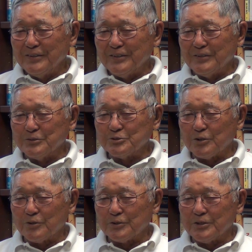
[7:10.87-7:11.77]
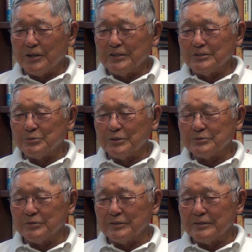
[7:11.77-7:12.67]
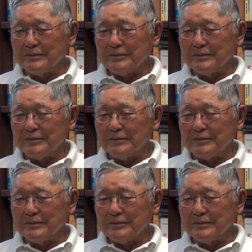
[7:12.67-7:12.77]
and start a Chinese restaurant.